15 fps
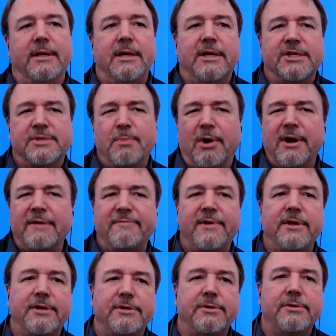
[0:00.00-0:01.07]
Smart
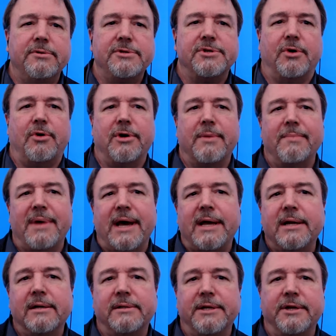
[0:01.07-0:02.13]
FAQs
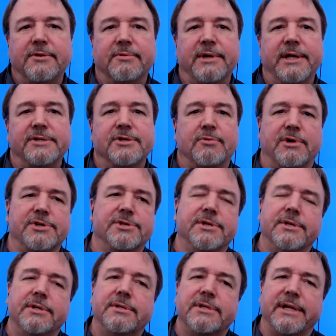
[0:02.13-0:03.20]
automatically creates
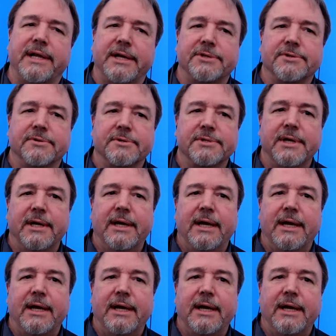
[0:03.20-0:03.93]
questions and answers